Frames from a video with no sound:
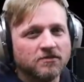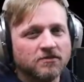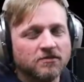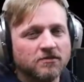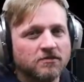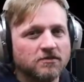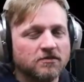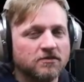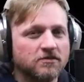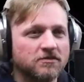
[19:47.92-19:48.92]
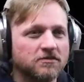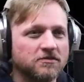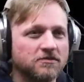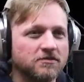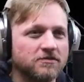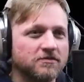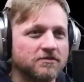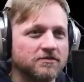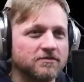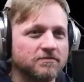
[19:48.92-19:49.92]

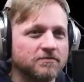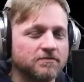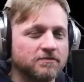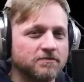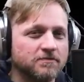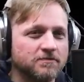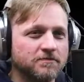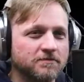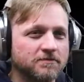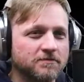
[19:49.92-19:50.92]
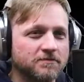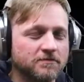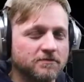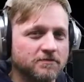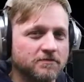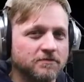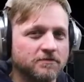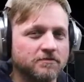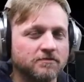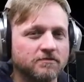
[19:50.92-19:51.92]

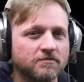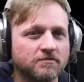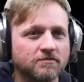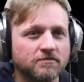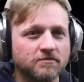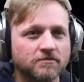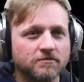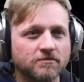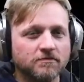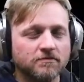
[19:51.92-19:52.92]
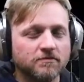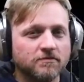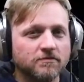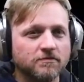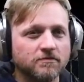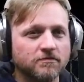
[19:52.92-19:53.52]
No words are spoken by the person on screen.